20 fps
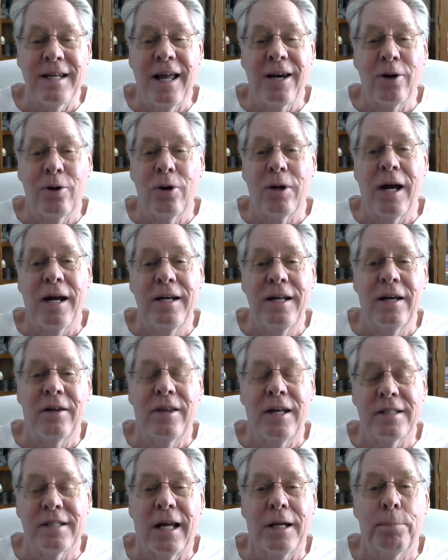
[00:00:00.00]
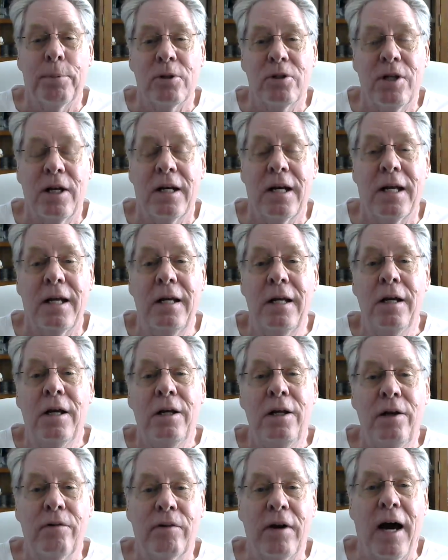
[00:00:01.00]
not a good idea. That's like pretending
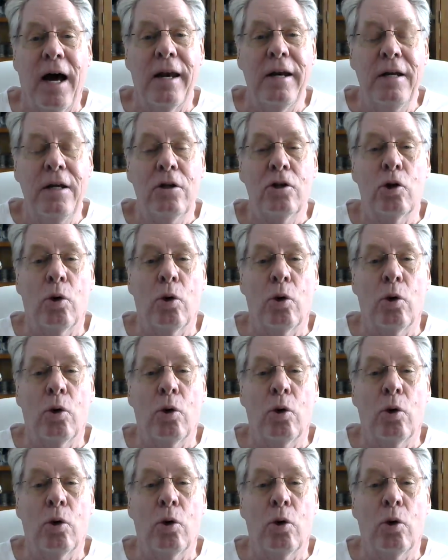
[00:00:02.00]
you've got